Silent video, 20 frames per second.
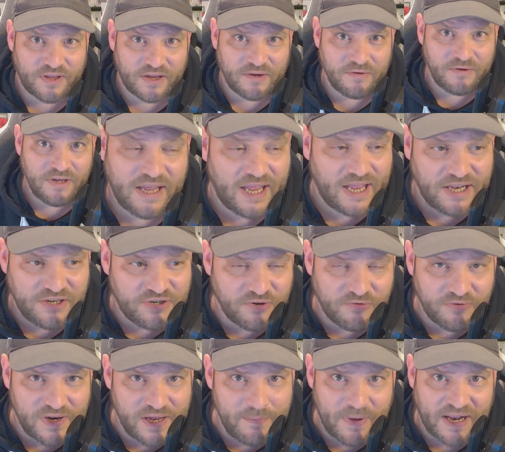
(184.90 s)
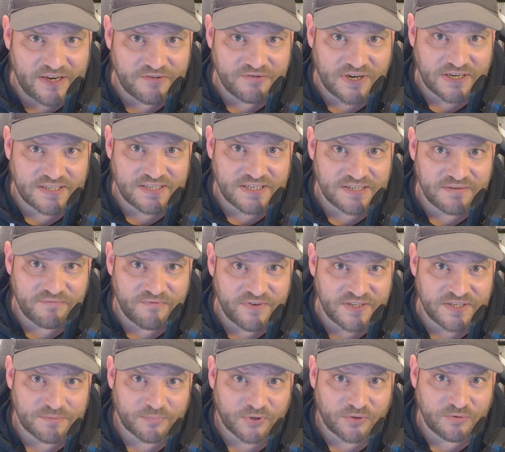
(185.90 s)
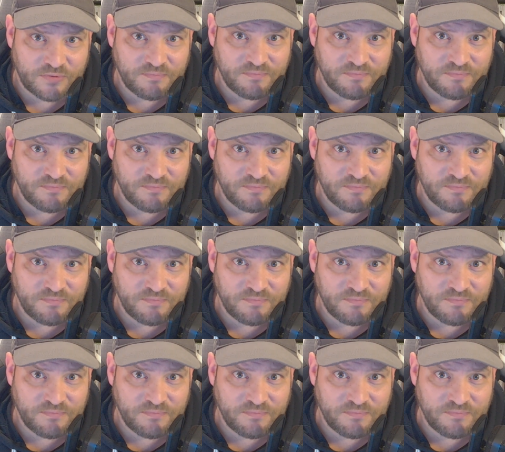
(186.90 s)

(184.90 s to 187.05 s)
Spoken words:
you and your email address isn't visible,